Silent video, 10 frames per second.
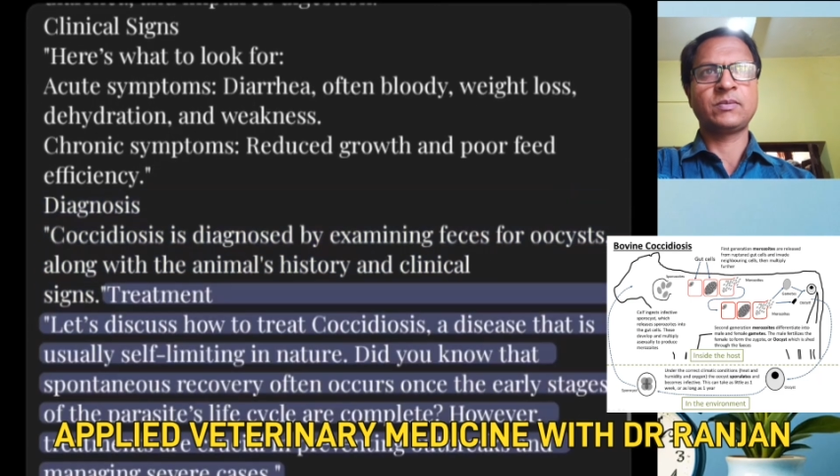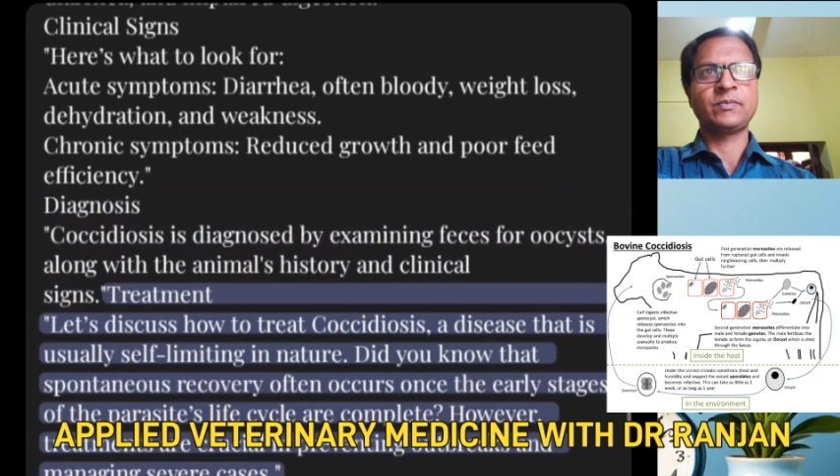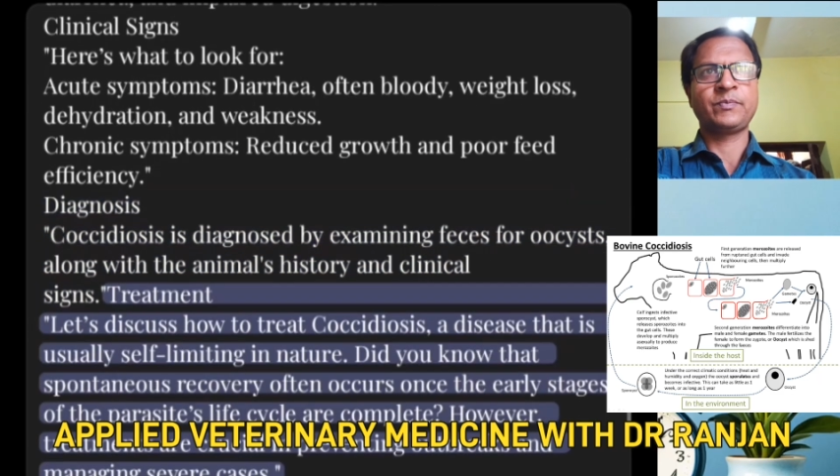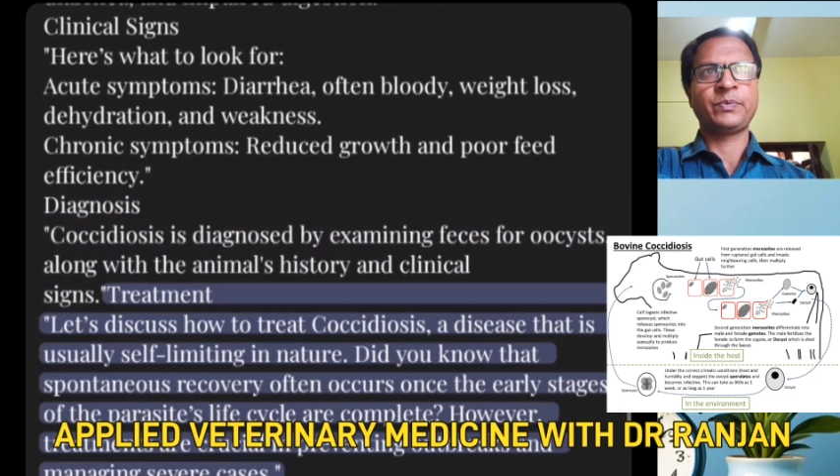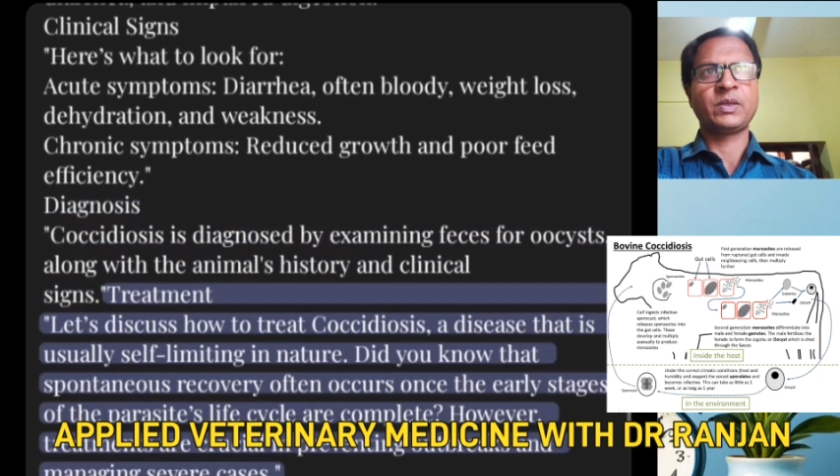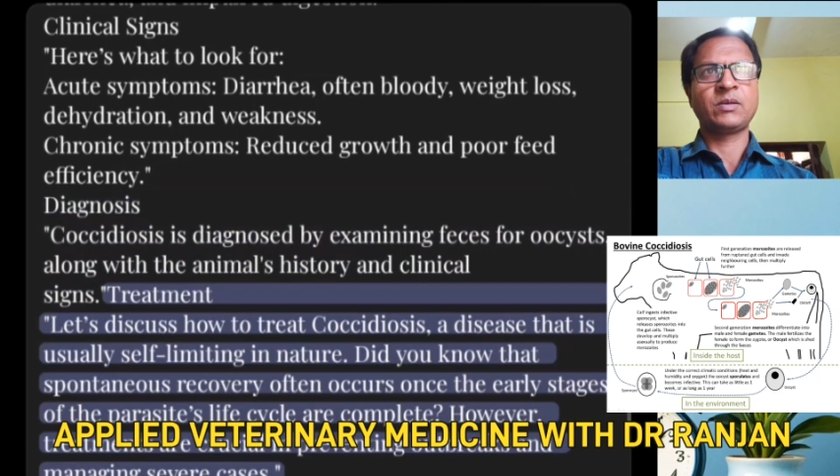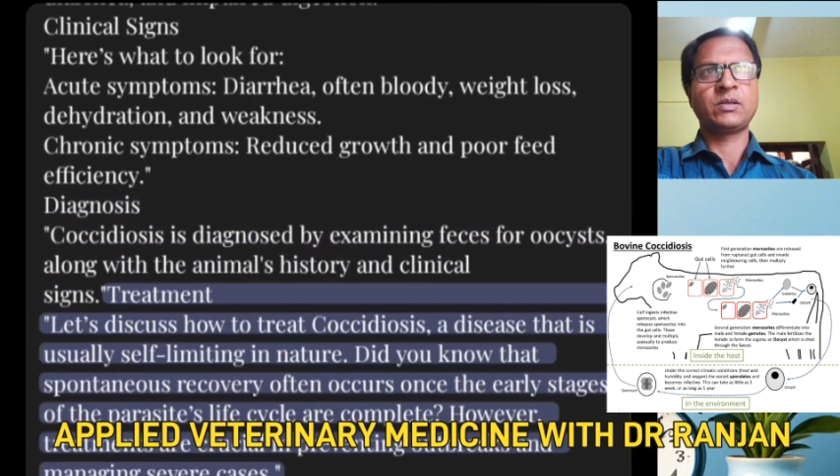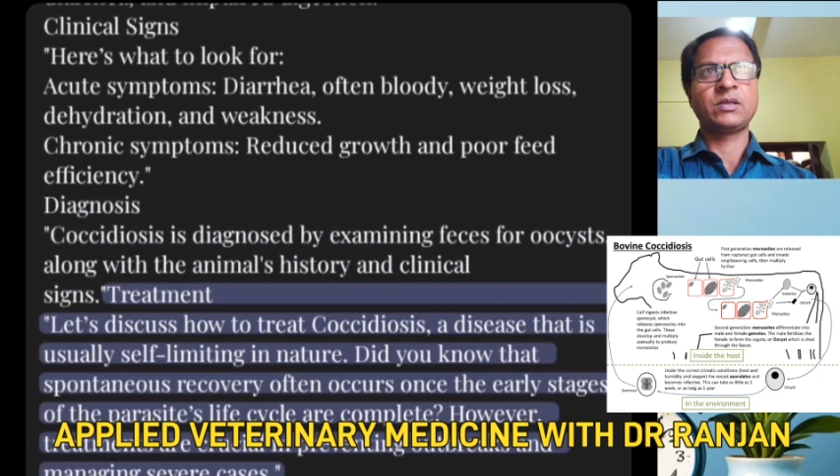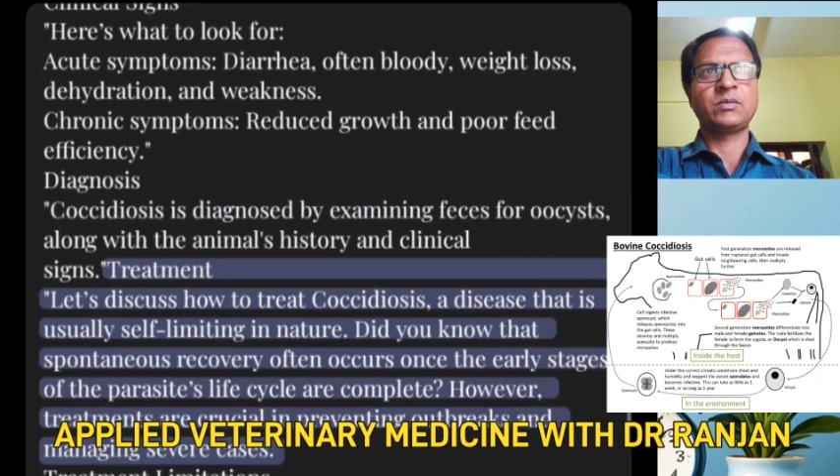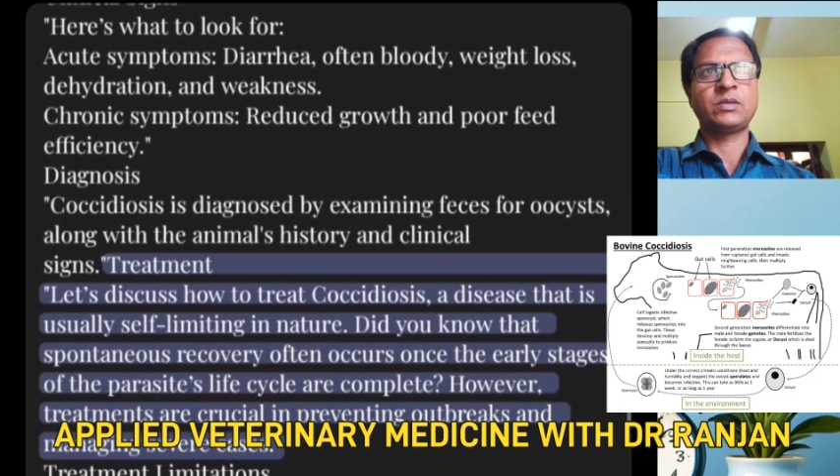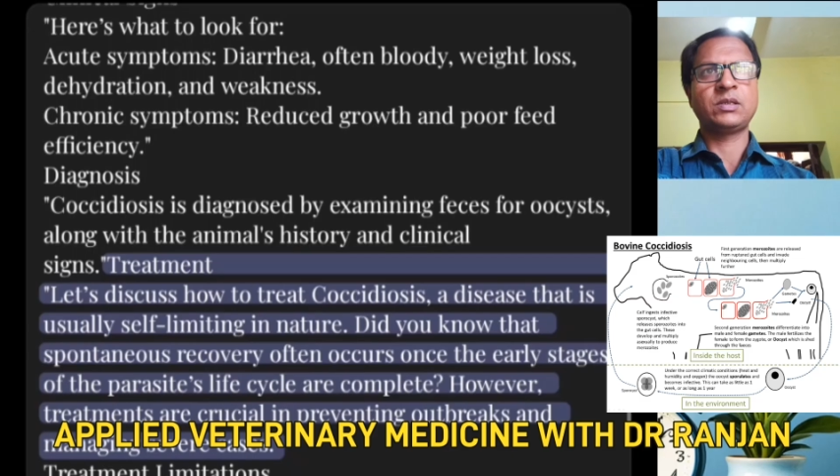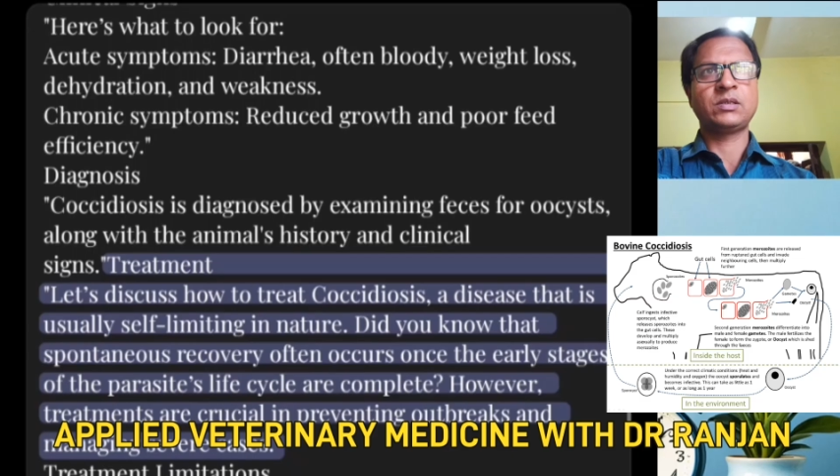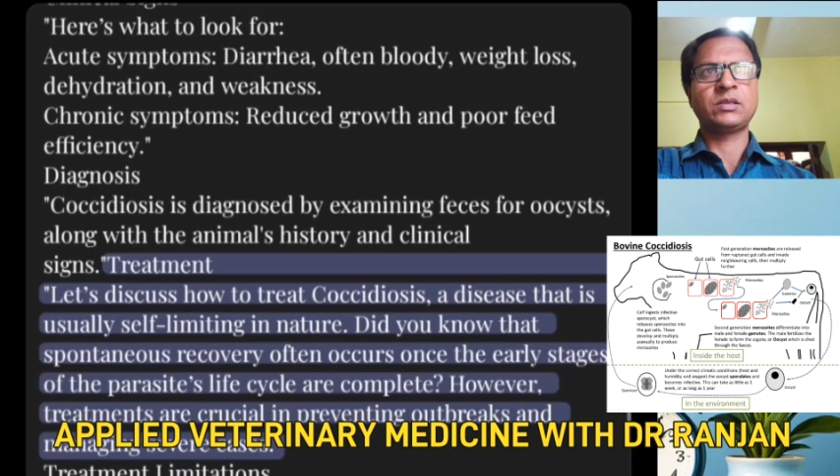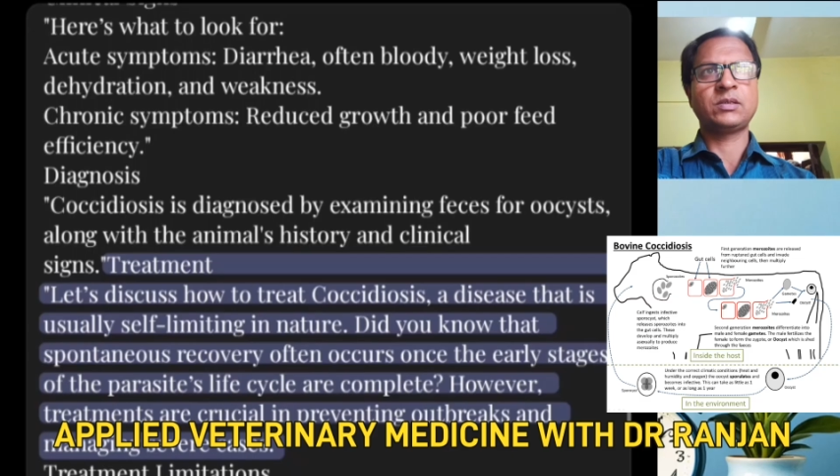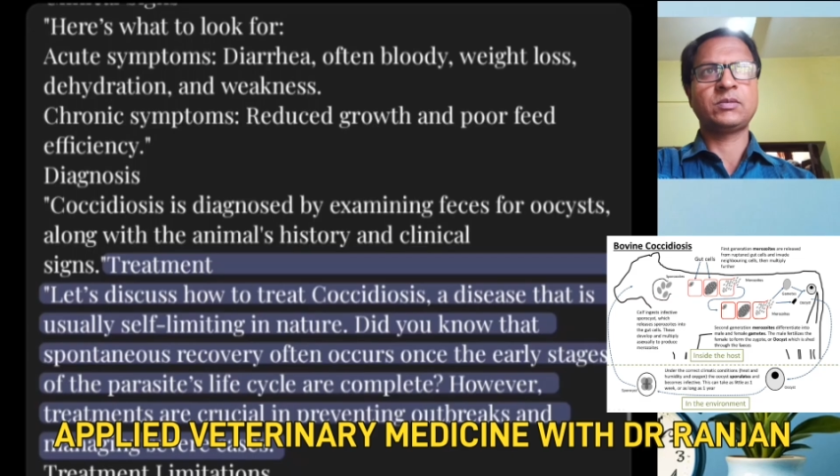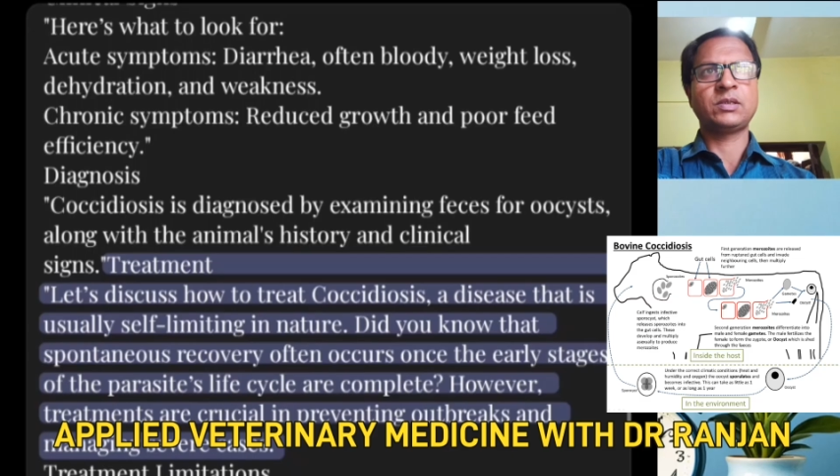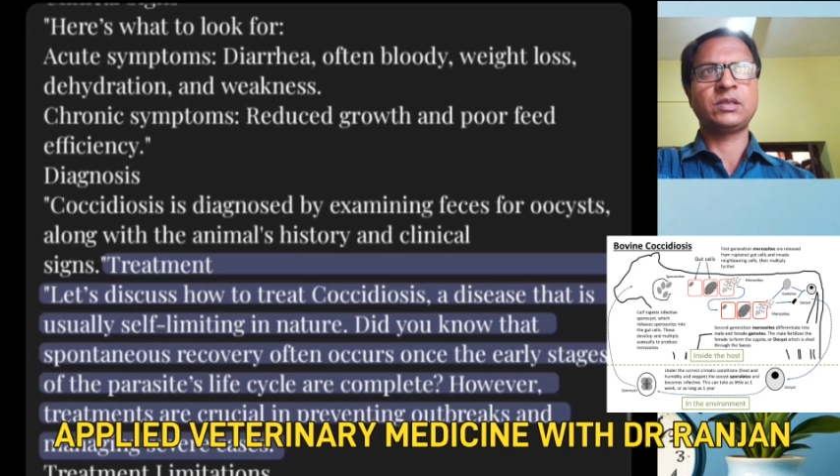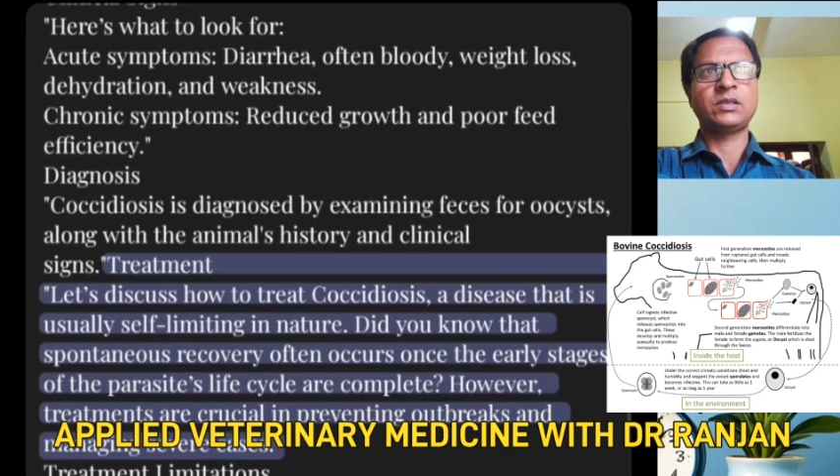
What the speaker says: along with the animal's history